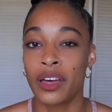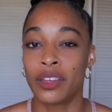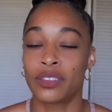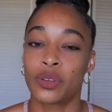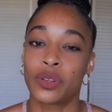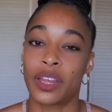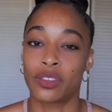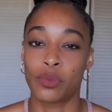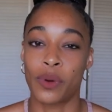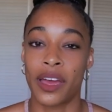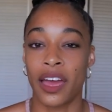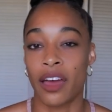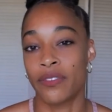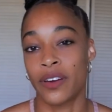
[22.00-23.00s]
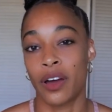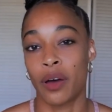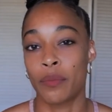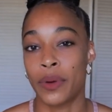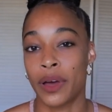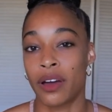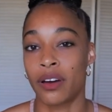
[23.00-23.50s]
So that's why I haven't come
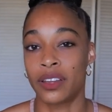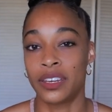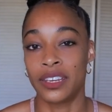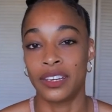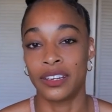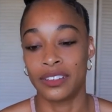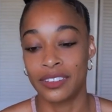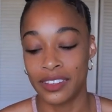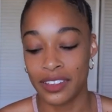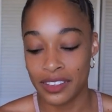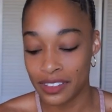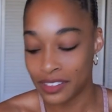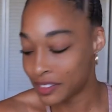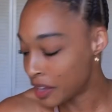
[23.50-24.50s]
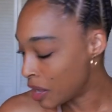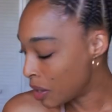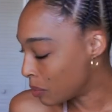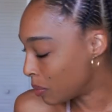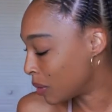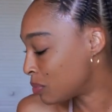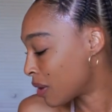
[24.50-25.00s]
back on here since,
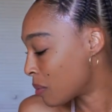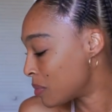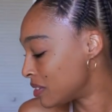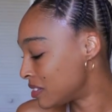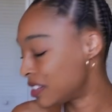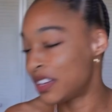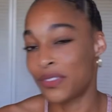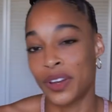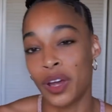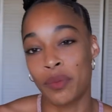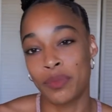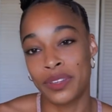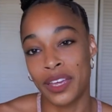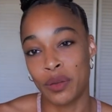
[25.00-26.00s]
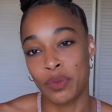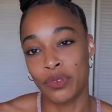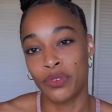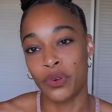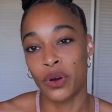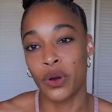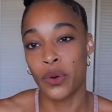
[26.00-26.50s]
but promised to give an update
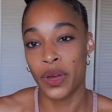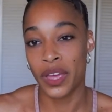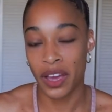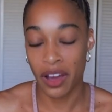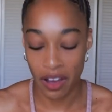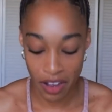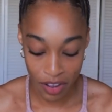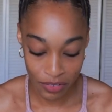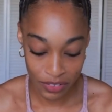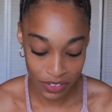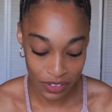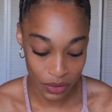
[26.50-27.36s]
before going off.